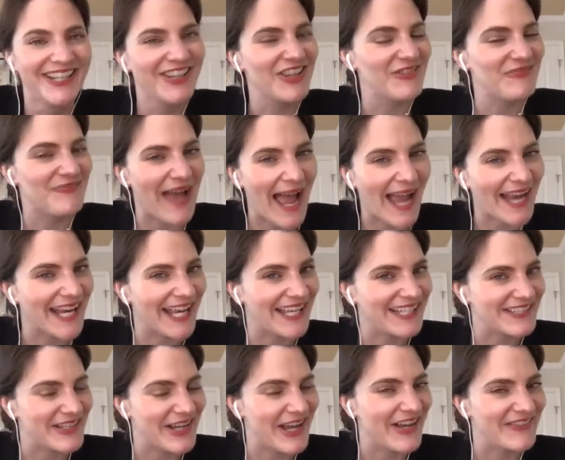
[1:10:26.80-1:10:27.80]
the back
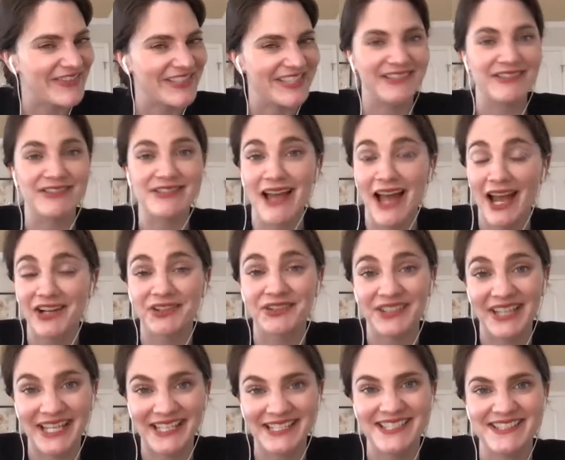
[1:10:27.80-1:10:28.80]
end evidence i don't
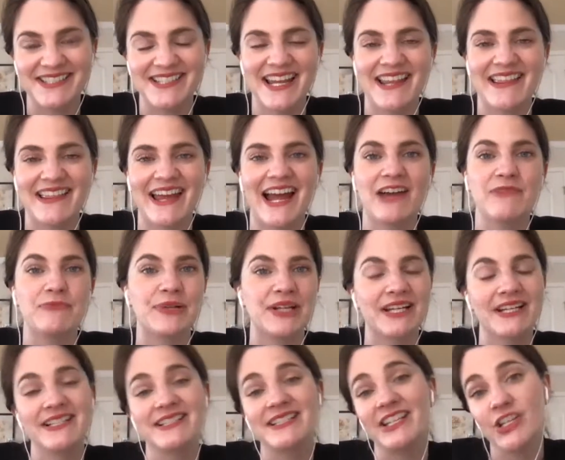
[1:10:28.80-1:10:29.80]
like to say that
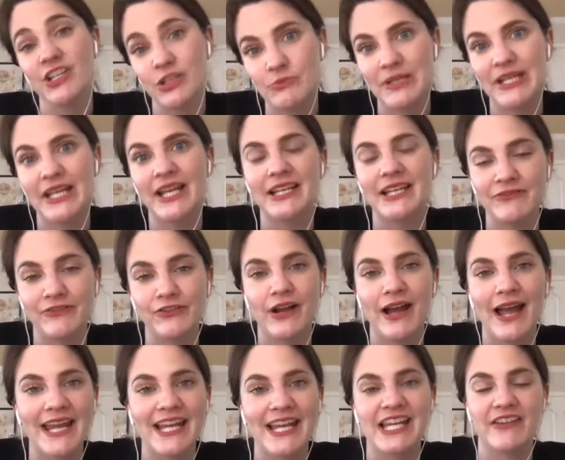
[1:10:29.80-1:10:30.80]
because it could be any
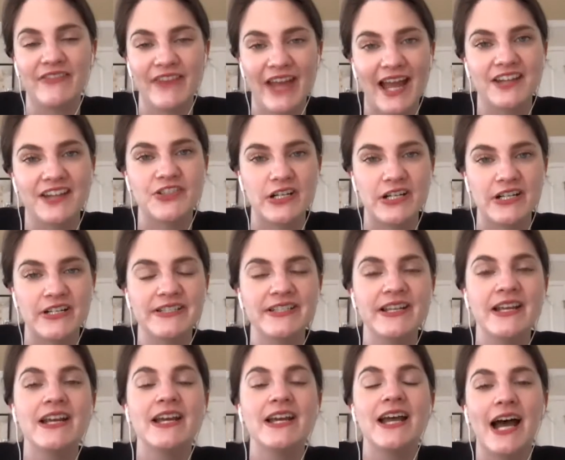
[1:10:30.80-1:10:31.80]
variety of actors
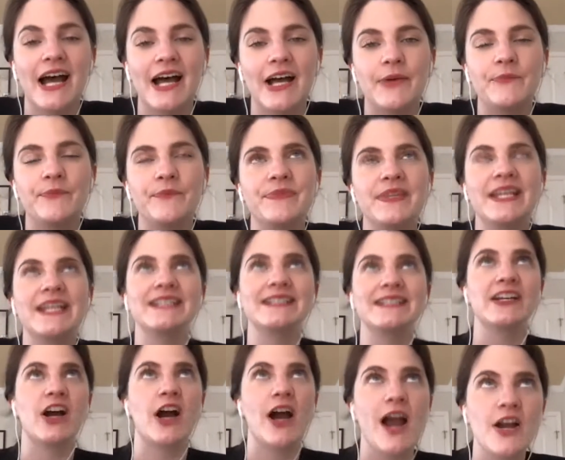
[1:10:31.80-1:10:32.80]
um, is
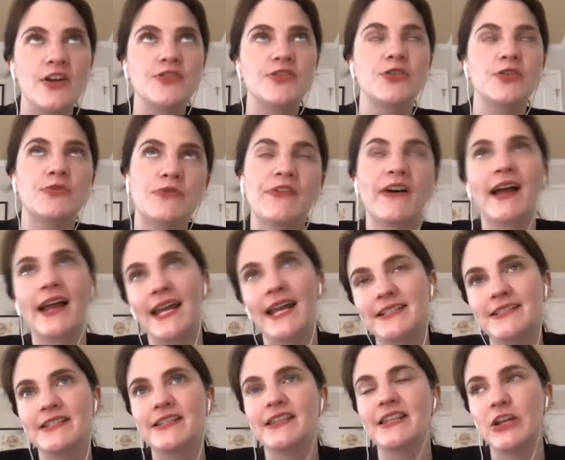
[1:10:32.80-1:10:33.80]
it hard to
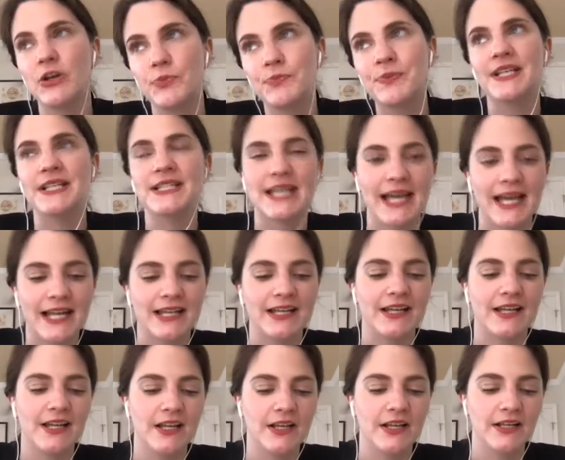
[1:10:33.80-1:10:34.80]
find the open
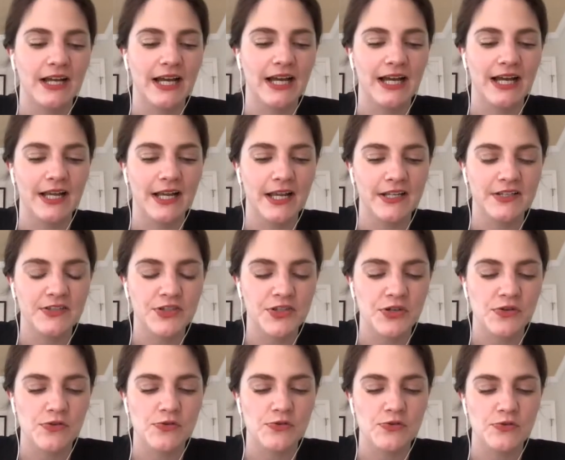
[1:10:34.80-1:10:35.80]
data uh,
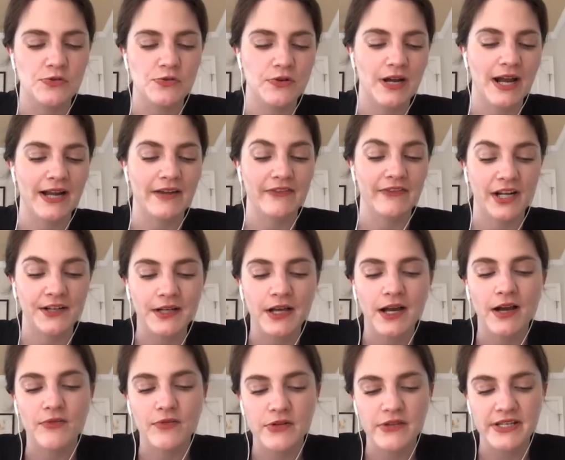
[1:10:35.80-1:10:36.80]
to kind of
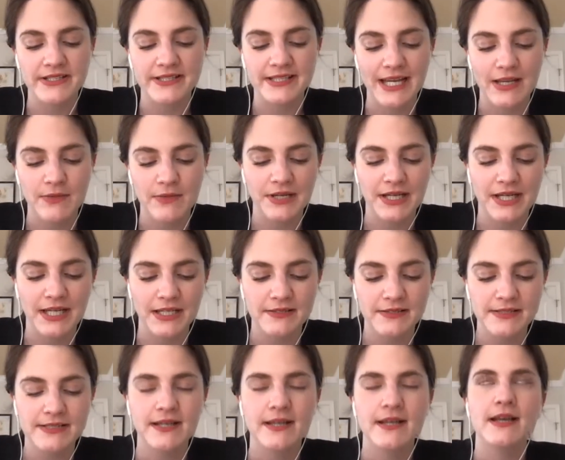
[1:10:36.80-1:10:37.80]
uncover these
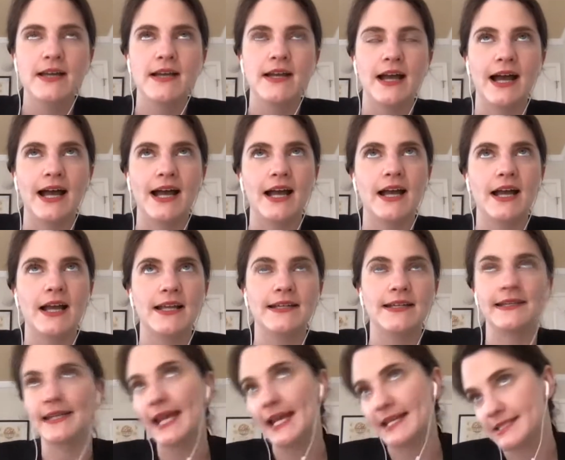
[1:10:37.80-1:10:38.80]
campaigns uh,
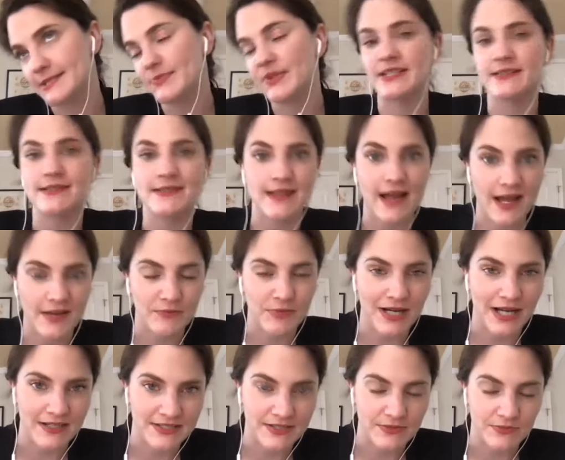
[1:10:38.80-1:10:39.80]
yes, but it's not
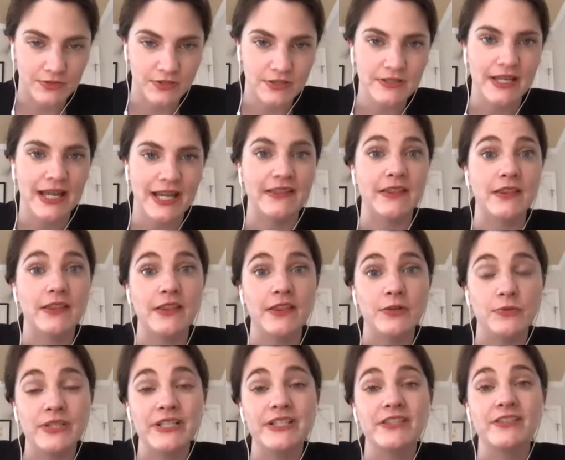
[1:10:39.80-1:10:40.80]
impossible. And
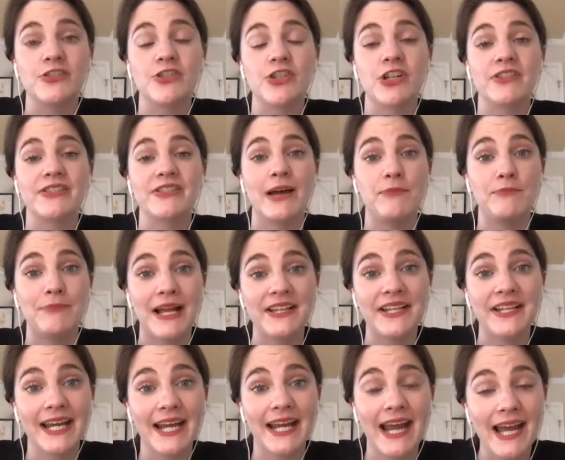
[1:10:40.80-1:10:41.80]
the researchers at
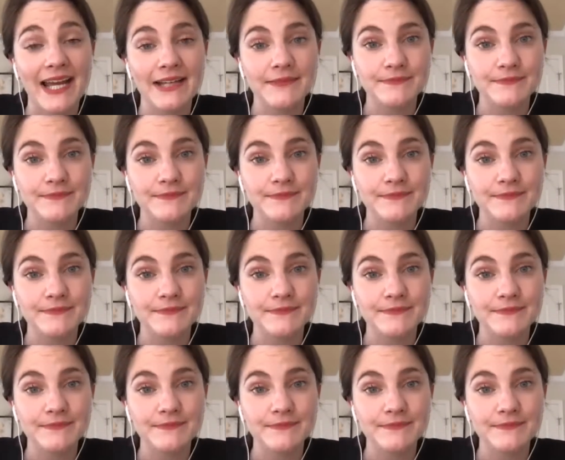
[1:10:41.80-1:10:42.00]
Bellingcat,